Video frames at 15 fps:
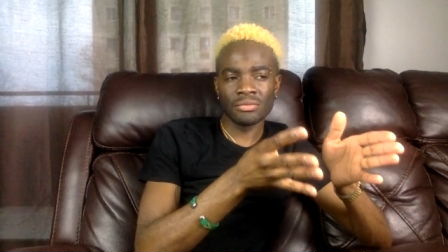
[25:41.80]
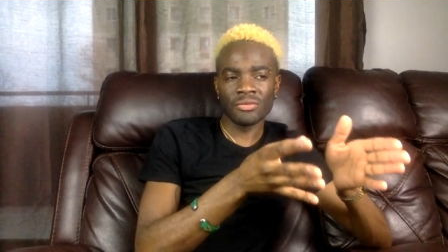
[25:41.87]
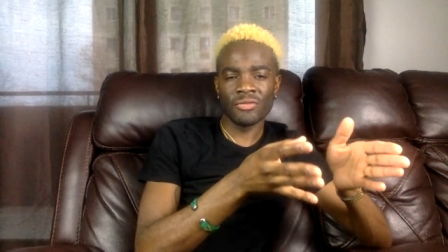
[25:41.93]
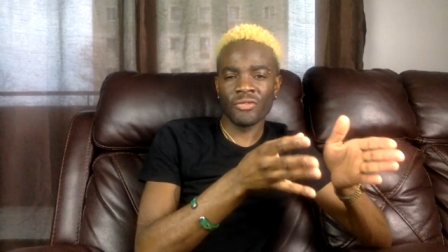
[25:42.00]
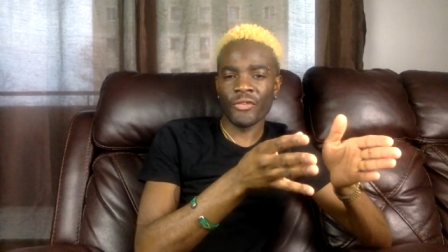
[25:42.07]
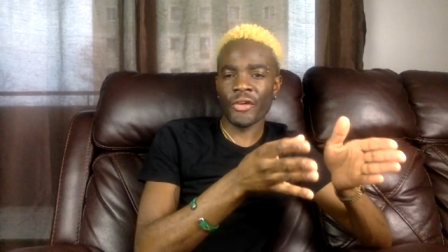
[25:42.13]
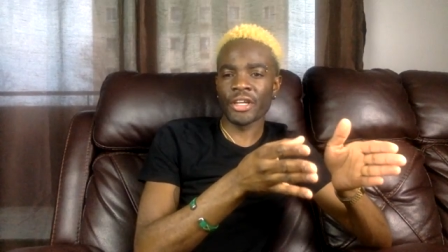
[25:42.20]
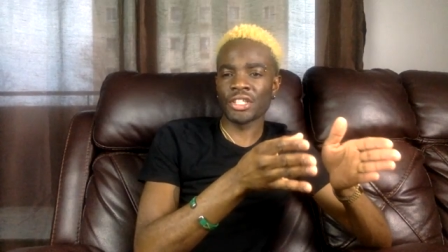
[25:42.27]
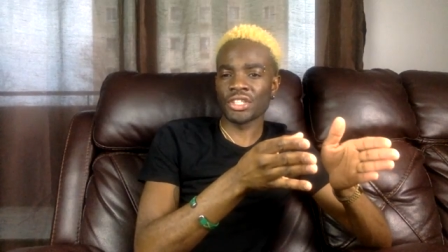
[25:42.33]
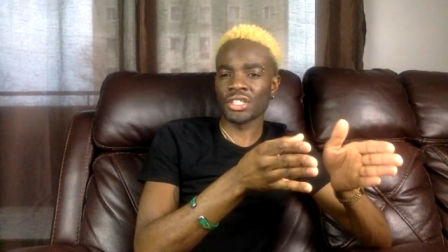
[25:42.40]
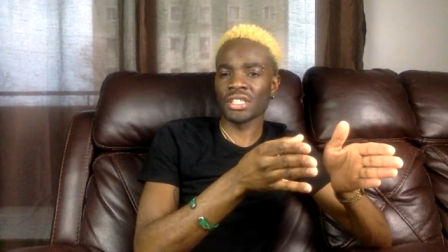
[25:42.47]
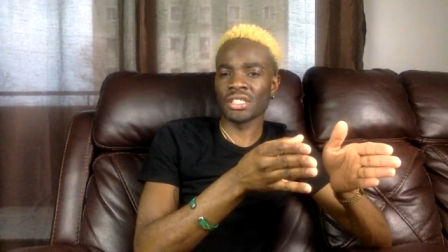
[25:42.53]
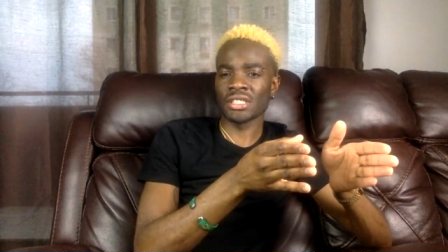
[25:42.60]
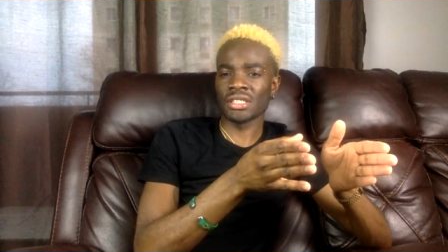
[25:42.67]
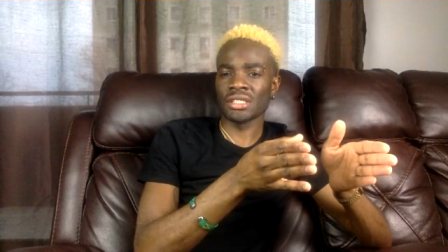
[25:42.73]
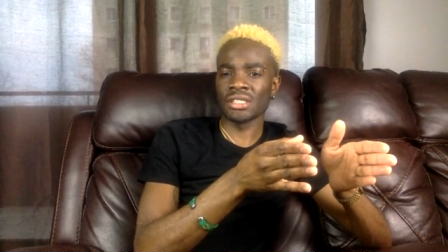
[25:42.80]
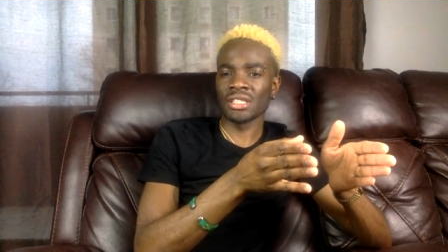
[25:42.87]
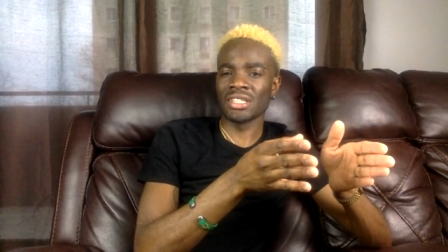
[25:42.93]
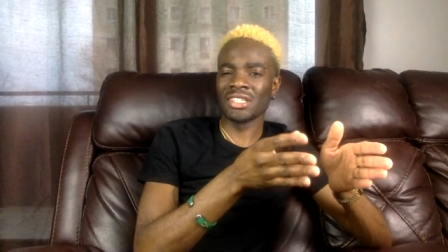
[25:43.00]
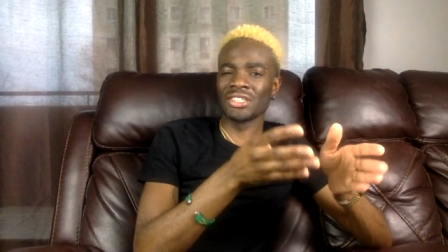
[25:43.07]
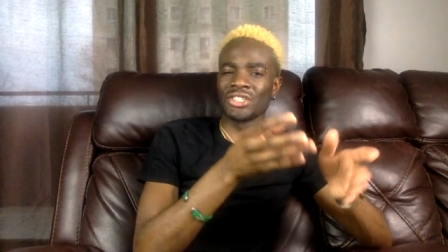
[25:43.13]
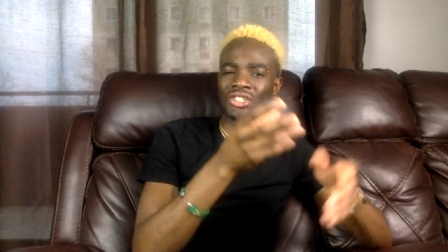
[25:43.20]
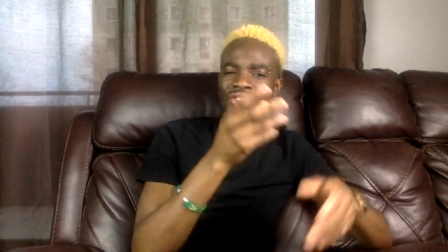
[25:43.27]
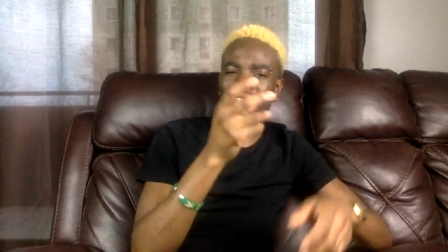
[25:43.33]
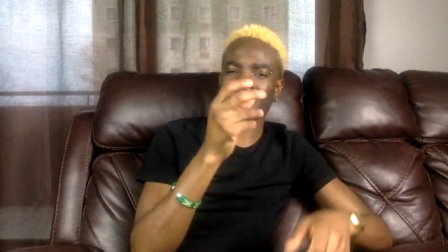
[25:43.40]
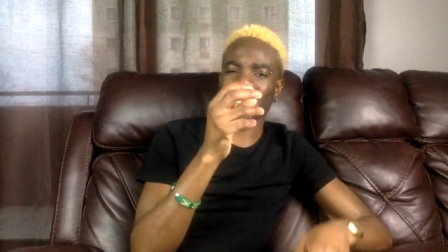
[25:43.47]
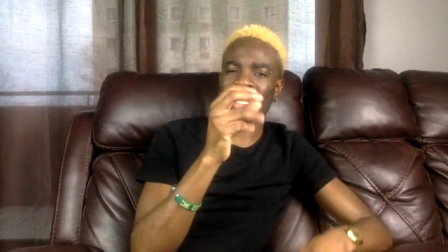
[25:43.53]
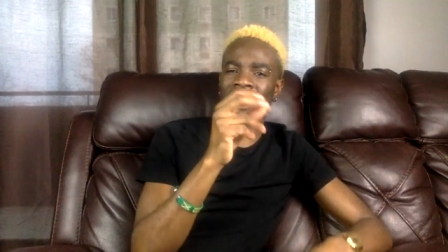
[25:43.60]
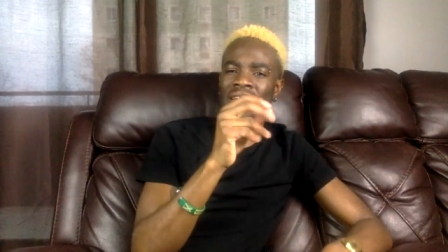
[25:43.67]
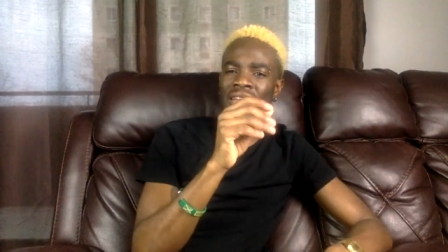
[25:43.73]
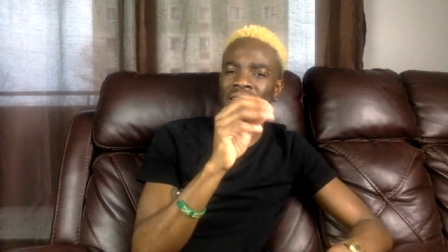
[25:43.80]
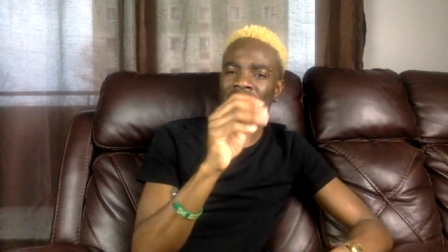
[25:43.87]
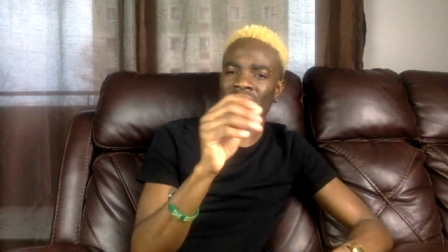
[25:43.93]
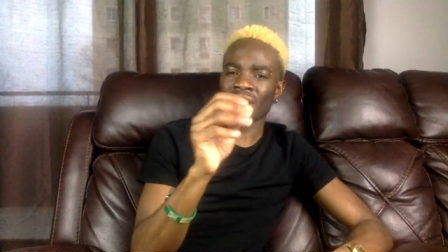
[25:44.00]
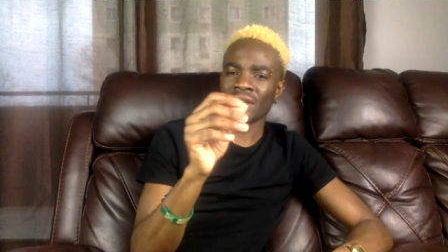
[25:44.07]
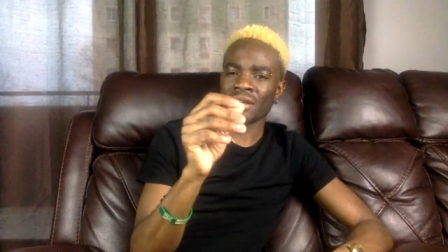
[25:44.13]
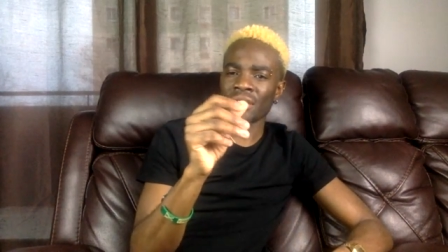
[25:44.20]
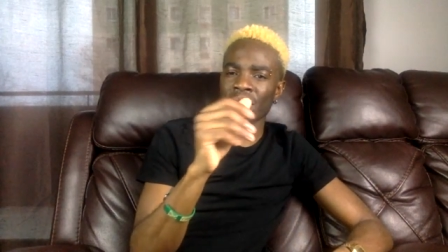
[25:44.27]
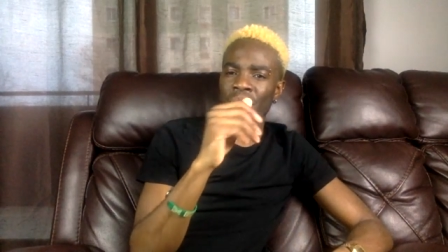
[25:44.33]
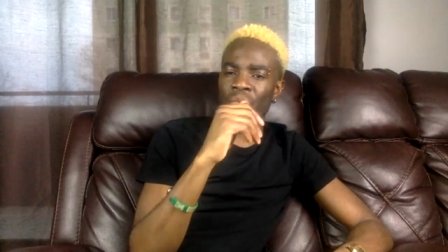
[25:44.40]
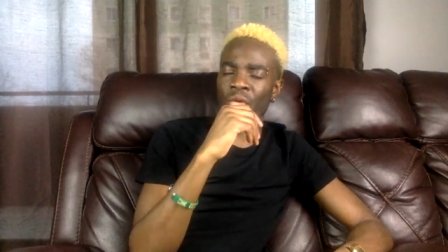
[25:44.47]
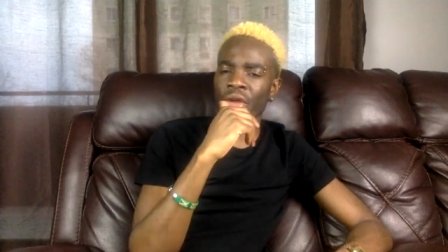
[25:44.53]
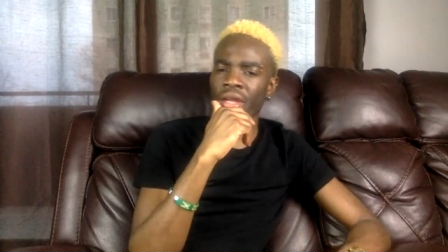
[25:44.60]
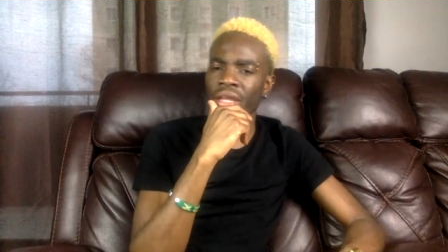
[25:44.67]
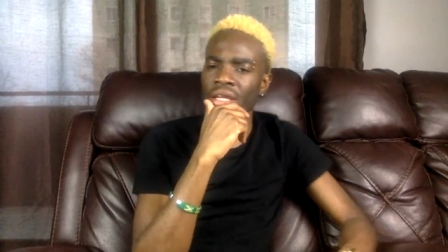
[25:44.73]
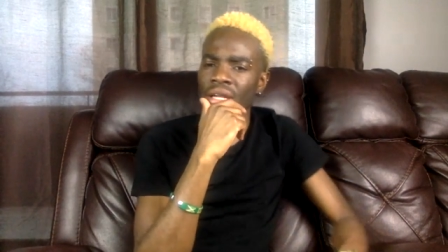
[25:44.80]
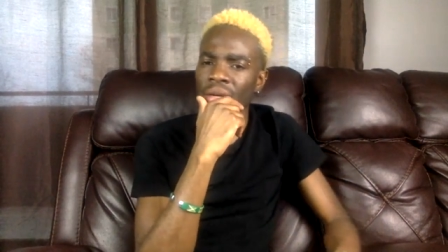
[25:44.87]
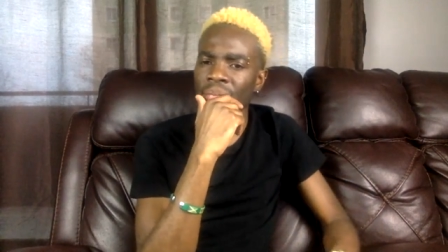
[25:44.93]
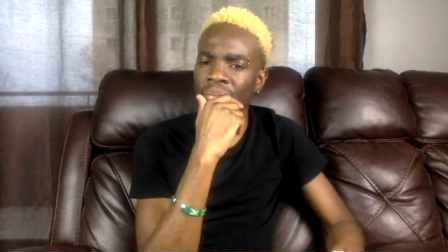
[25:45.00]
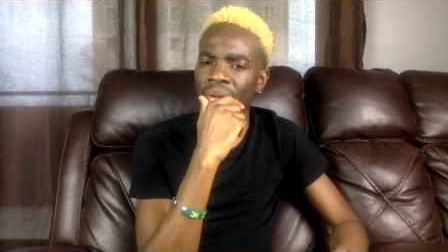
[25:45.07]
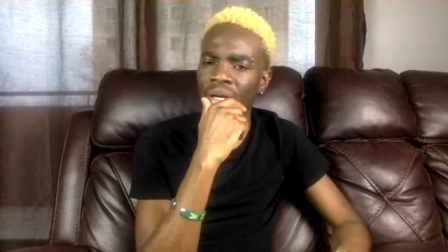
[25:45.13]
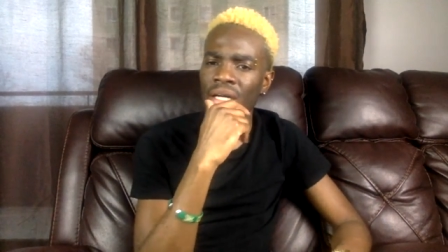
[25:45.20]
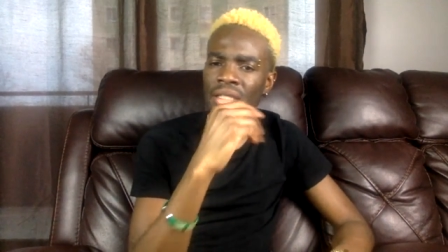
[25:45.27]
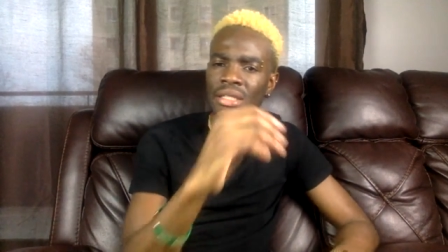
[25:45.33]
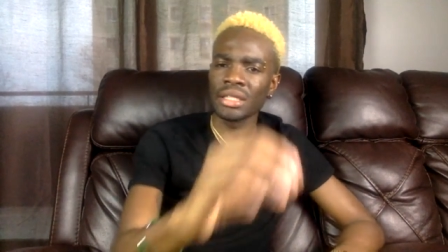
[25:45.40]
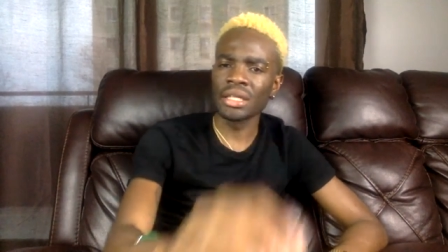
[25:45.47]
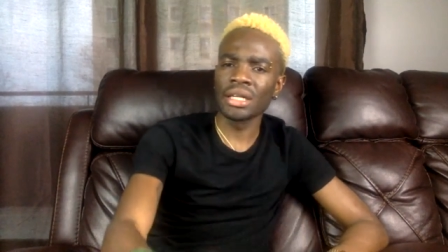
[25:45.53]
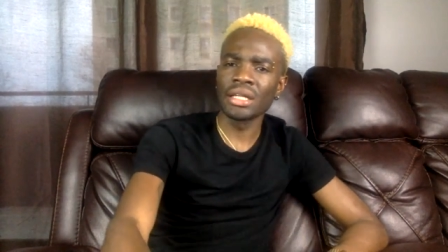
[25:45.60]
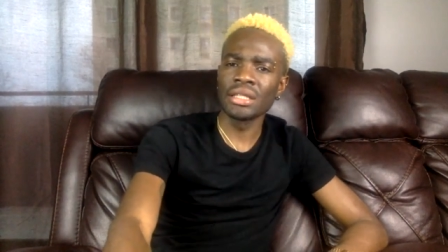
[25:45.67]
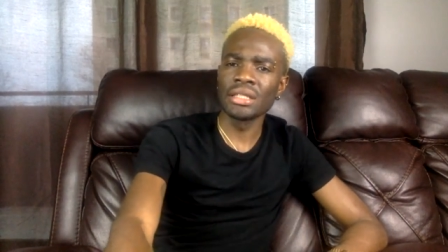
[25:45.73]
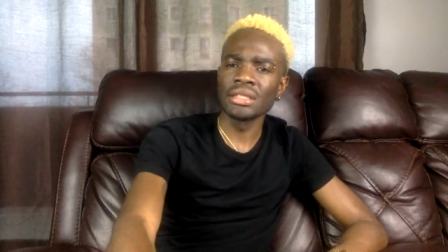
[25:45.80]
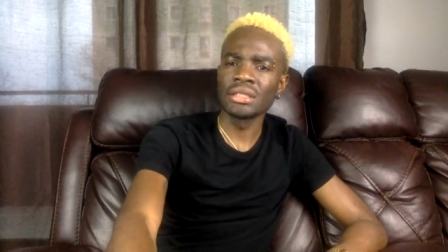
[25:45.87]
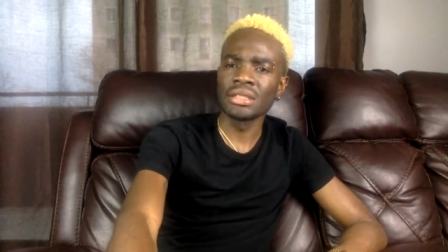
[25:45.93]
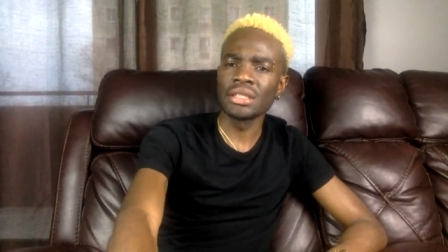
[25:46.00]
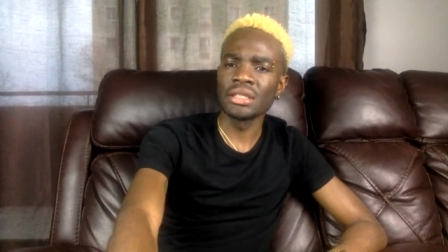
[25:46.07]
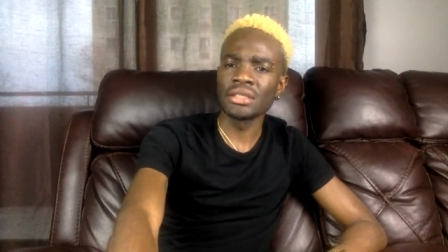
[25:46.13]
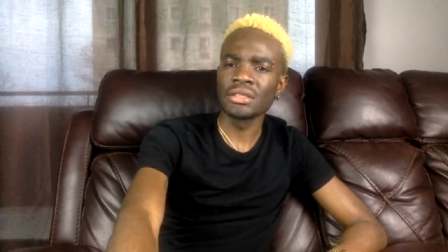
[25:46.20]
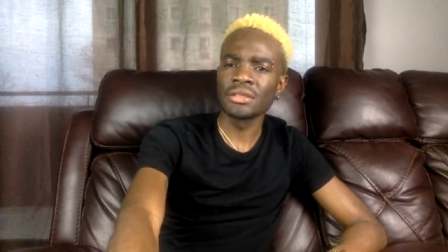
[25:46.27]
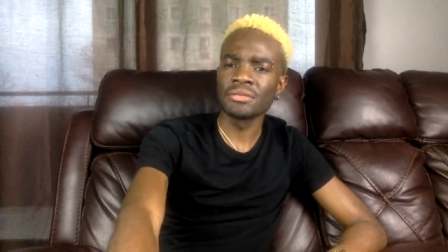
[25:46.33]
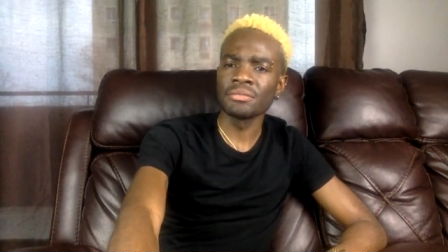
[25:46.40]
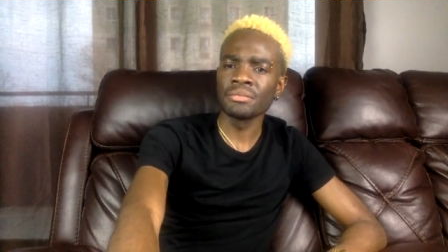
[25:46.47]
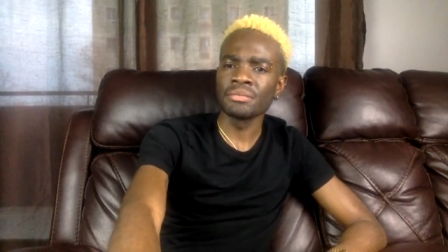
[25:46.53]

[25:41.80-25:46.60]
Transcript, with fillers: freshness in a dry and breaking apart and all these things.